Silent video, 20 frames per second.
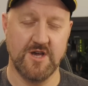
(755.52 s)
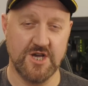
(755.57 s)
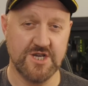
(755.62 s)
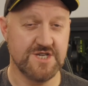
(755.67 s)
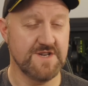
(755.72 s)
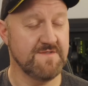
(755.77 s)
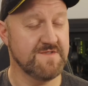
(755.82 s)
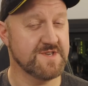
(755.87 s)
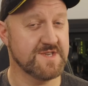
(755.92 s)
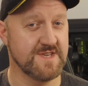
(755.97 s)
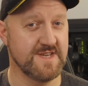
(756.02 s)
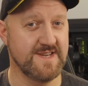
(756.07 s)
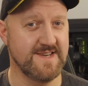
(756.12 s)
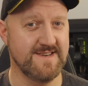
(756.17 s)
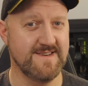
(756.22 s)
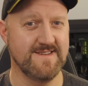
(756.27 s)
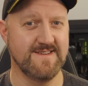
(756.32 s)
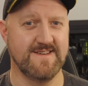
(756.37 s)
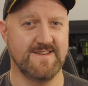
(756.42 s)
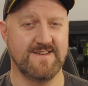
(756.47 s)
as you've
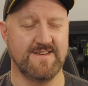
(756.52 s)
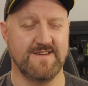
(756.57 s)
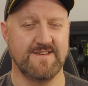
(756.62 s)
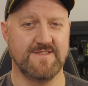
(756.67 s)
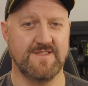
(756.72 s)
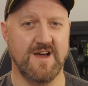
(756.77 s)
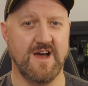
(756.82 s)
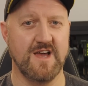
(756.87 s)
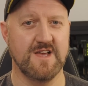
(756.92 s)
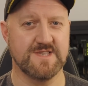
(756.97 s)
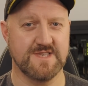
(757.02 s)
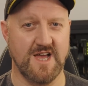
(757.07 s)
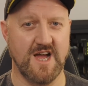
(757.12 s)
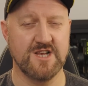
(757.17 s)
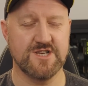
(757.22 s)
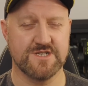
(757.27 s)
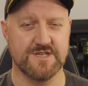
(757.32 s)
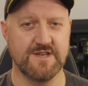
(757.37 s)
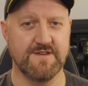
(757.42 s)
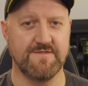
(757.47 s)
seen, that is
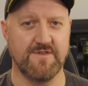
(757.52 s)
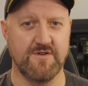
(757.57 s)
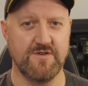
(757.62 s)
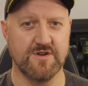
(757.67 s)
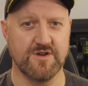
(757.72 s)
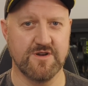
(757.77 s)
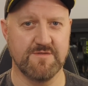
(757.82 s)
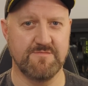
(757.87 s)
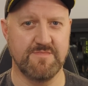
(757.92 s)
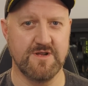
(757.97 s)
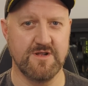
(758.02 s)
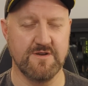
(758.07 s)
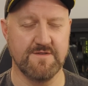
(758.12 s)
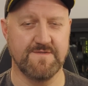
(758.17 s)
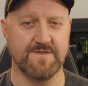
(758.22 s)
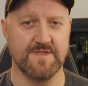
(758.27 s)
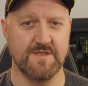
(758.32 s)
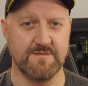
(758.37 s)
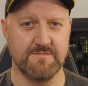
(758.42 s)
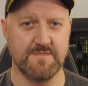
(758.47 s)
actually a very good build
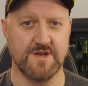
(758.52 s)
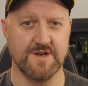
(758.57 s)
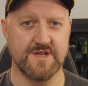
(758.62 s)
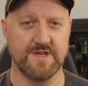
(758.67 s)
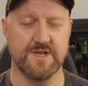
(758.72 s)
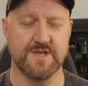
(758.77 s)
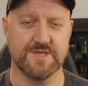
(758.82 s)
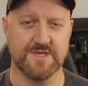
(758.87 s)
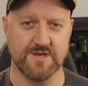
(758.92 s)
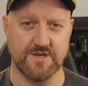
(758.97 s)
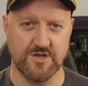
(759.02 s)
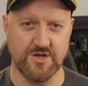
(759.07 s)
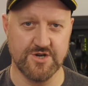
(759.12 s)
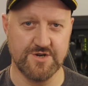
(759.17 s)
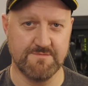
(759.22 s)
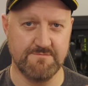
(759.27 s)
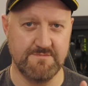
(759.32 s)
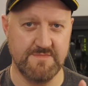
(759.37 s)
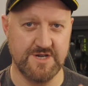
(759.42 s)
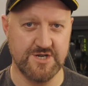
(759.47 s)
for the money. It's a
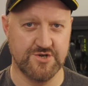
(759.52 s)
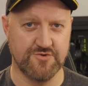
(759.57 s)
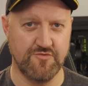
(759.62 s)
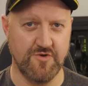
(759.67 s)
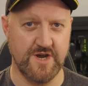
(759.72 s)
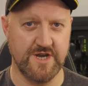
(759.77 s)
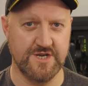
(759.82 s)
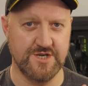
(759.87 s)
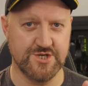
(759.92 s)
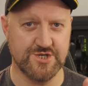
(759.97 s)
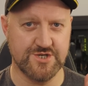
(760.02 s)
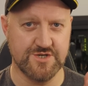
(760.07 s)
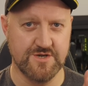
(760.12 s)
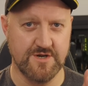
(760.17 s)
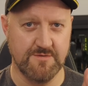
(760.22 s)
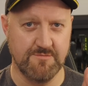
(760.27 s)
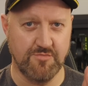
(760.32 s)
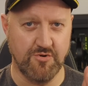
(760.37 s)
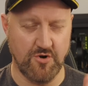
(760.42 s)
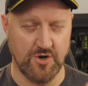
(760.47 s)
good mid-range
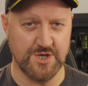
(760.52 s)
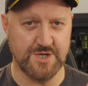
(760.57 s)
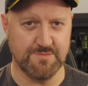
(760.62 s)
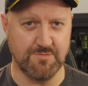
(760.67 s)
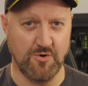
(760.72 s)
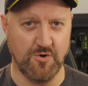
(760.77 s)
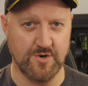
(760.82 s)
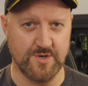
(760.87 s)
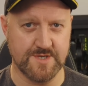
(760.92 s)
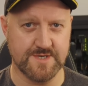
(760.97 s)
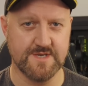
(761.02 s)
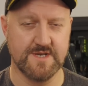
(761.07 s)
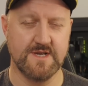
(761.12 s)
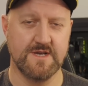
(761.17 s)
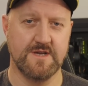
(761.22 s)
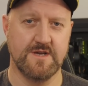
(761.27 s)
price point.